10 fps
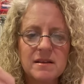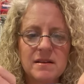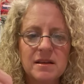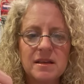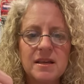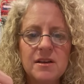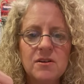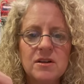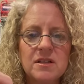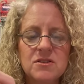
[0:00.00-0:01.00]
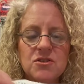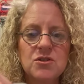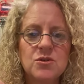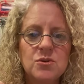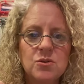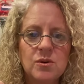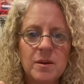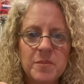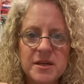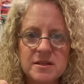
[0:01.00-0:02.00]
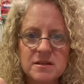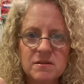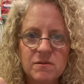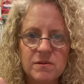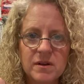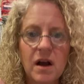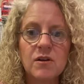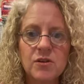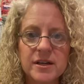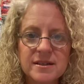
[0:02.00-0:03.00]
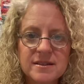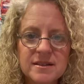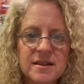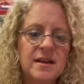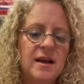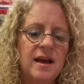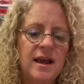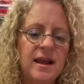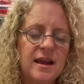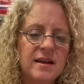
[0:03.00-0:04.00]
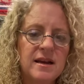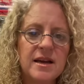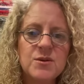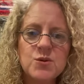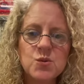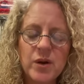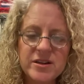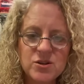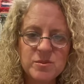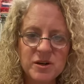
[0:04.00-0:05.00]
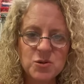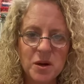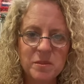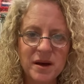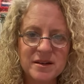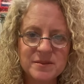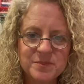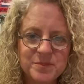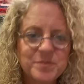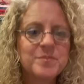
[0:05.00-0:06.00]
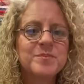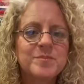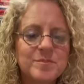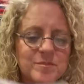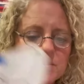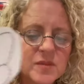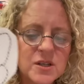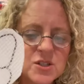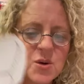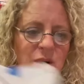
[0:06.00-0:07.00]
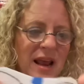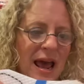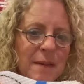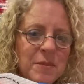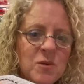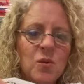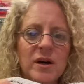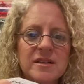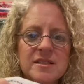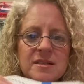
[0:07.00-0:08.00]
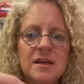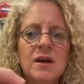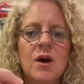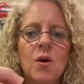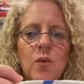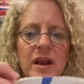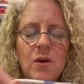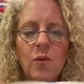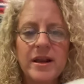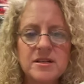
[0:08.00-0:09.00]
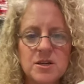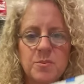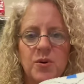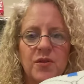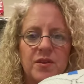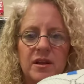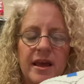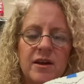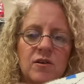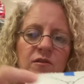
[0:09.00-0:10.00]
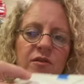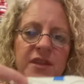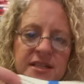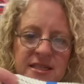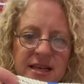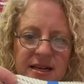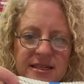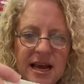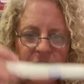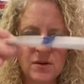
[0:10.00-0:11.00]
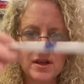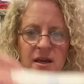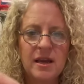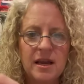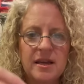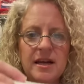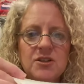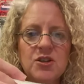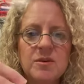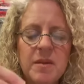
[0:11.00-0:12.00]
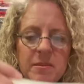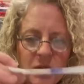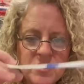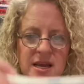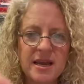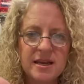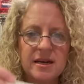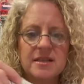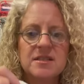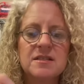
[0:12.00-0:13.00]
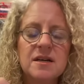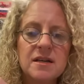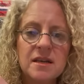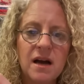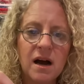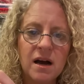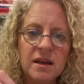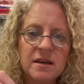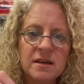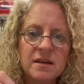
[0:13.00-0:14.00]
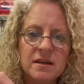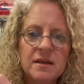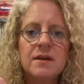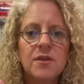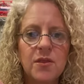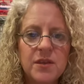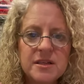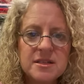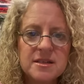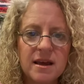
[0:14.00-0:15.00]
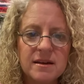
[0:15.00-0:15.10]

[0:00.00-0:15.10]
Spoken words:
adhered it to a piece of concrete, and I used way too much weld bond. So what happened was, when I went to put the layer of thin set down, and I took my mosaic and I stuck it on the thin set,